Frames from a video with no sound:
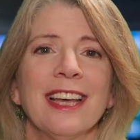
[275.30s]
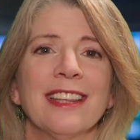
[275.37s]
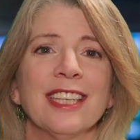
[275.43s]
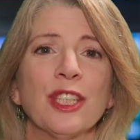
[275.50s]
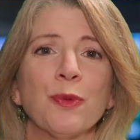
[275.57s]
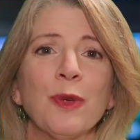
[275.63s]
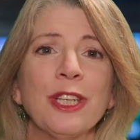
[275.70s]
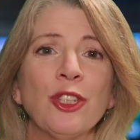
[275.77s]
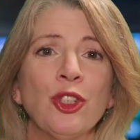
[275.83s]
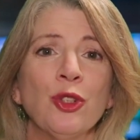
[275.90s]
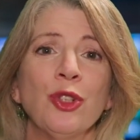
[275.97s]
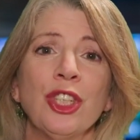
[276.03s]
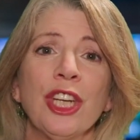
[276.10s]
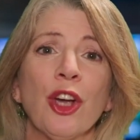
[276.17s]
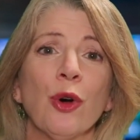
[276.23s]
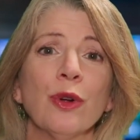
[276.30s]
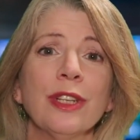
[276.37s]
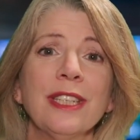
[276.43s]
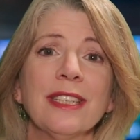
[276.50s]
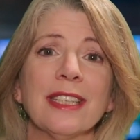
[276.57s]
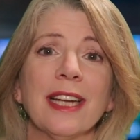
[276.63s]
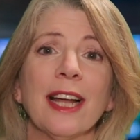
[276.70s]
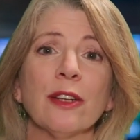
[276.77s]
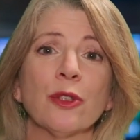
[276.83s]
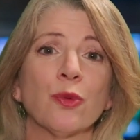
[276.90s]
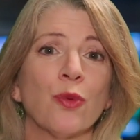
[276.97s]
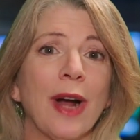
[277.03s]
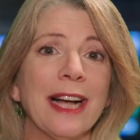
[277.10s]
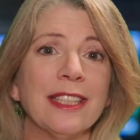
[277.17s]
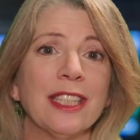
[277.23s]
This week, Jushi Holdings announced
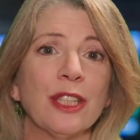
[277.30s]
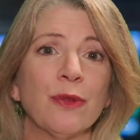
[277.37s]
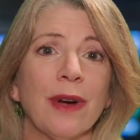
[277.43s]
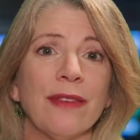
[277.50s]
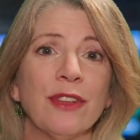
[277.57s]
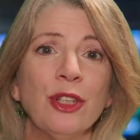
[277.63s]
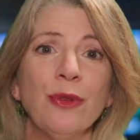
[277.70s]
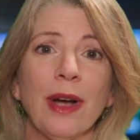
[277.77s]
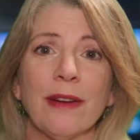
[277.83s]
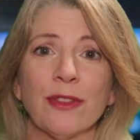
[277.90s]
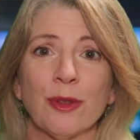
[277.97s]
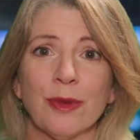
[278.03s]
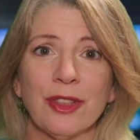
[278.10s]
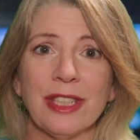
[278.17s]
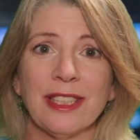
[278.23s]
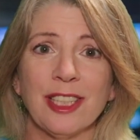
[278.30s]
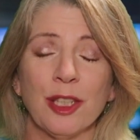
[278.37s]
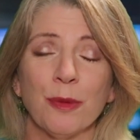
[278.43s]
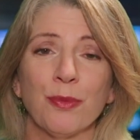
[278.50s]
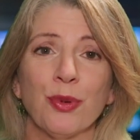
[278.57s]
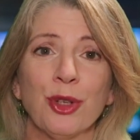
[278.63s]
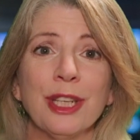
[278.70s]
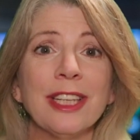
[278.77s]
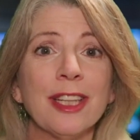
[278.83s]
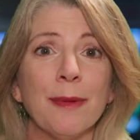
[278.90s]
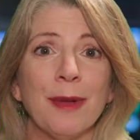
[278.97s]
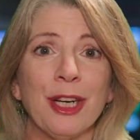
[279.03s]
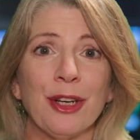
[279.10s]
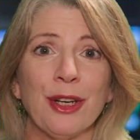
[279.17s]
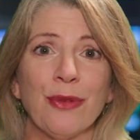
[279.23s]
rising revenue after releasing
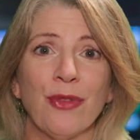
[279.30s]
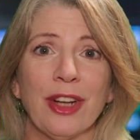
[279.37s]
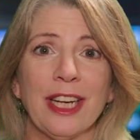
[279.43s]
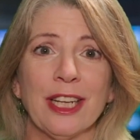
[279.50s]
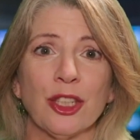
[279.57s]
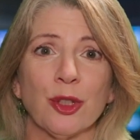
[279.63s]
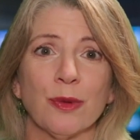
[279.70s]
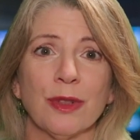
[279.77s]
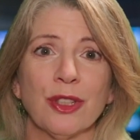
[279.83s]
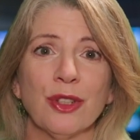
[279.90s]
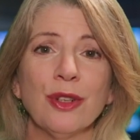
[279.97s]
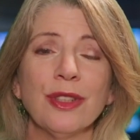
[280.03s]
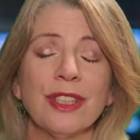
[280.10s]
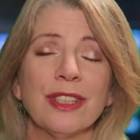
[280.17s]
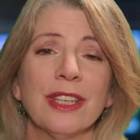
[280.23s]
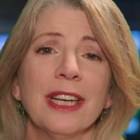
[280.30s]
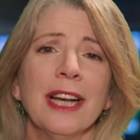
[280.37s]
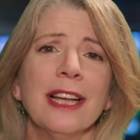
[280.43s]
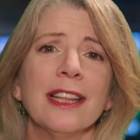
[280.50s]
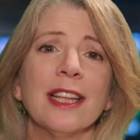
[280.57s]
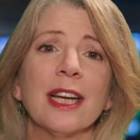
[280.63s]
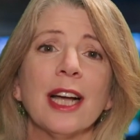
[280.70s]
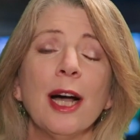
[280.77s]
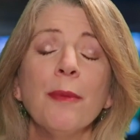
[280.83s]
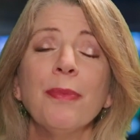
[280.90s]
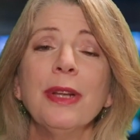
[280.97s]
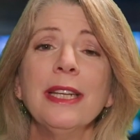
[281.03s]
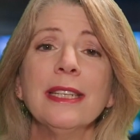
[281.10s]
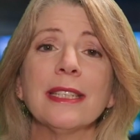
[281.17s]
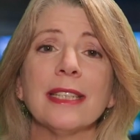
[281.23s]
preliminary financial results. The
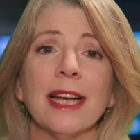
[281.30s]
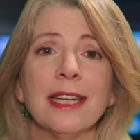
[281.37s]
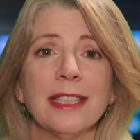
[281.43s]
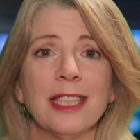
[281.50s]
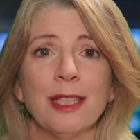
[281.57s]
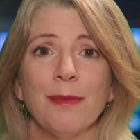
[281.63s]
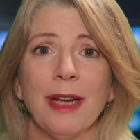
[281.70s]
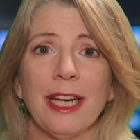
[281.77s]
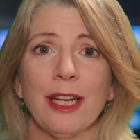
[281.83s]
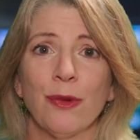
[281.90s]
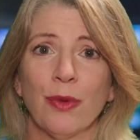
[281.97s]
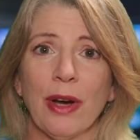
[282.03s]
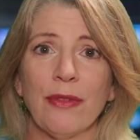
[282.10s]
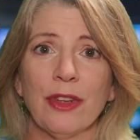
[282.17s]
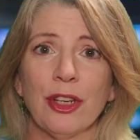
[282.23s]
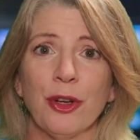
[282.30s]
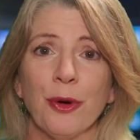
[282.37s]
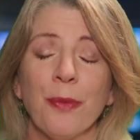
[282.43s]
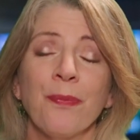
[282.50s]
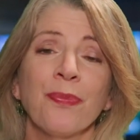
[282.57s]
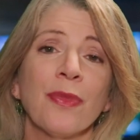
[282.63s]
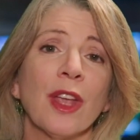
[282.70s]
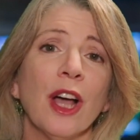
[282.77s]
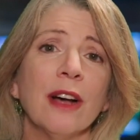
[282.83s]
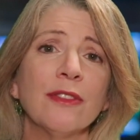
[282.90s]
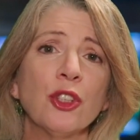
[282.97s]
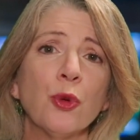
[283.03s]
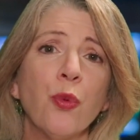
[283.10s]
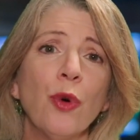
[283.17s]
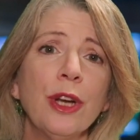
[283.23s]
company is estimating revenue
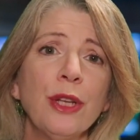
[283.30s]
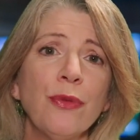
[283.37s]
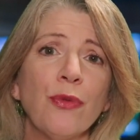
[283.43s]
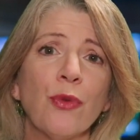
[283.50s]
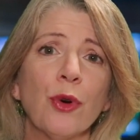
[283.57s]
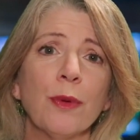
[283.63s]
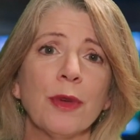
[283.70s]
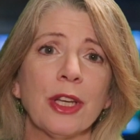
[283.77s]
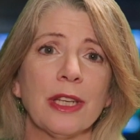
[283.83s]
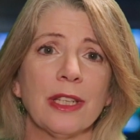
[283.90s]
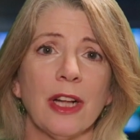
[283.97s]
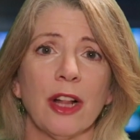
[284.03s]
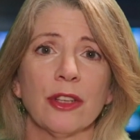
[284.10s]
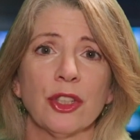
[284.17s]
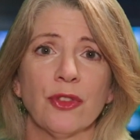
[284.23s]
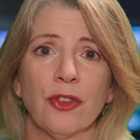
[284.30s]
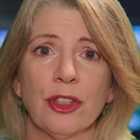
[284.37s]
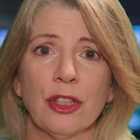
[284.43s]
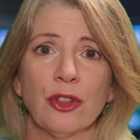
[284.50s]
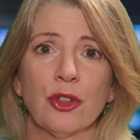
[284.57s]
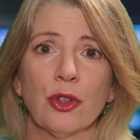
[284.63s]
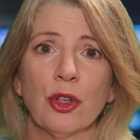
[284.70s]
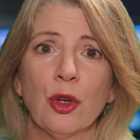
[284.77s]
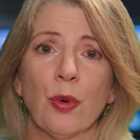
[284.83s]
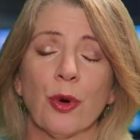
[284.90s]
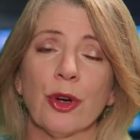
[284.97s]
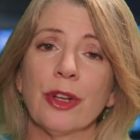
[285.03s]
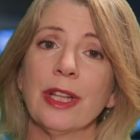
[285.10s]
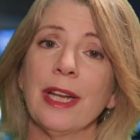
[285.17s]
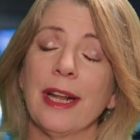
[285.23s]
of $24 million for the third
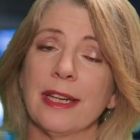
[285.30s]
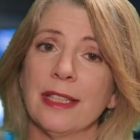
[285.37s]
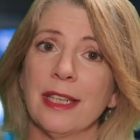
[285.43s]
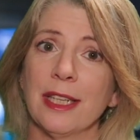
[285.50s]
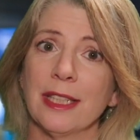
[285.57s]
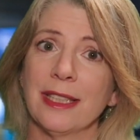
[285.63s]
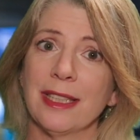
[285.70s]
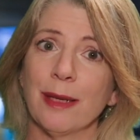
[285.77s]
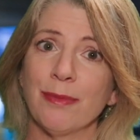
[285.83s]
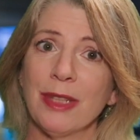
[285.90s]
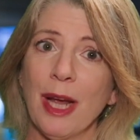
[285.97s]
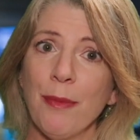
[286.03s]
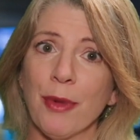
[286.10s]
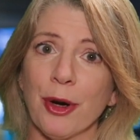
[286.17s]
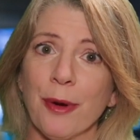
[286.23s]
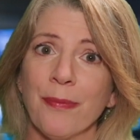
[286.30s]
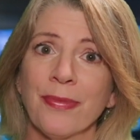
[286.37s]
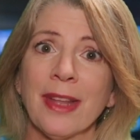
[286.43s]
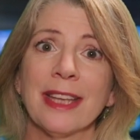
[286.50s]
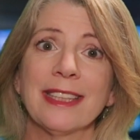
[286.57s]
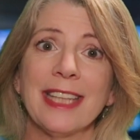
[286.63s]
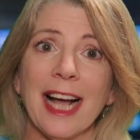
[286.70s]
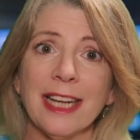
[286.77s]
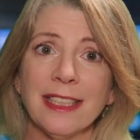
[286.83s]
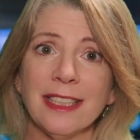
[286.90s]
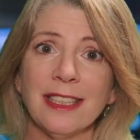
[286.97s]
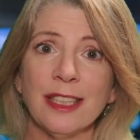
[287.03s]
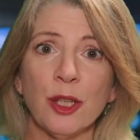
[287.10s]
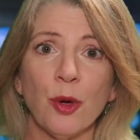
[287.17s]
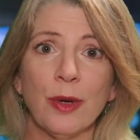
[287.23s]
quarter that ended in September. That's
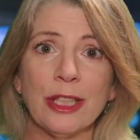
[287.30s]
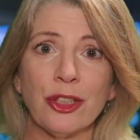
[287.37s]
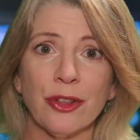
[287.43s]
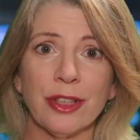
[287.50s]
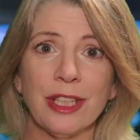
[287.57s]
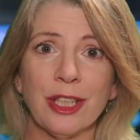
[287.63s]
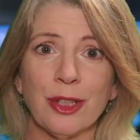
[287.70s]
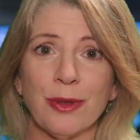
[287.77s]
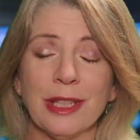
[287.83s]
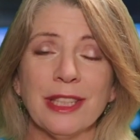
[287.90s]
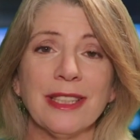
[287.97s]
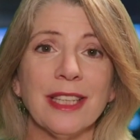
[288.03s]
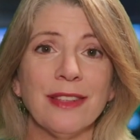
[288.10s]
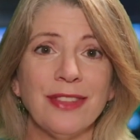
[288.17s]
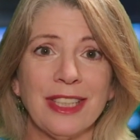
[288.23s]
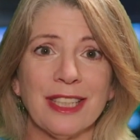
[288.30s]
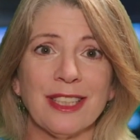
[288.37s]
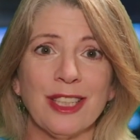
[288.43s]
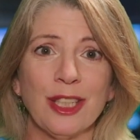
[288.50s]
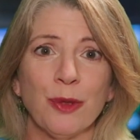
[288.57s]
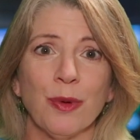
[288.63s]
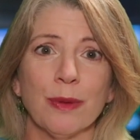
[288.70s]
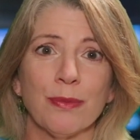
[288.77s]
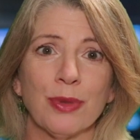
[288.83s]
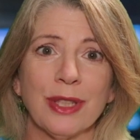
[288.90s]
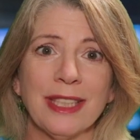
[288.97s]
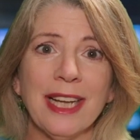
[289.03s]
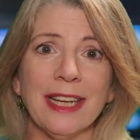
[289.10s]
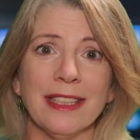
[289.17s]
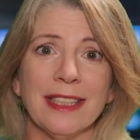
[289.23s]
a sequential increase of
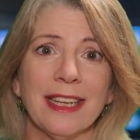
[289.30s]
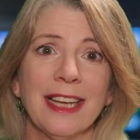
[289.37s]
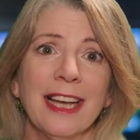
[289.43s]
61%.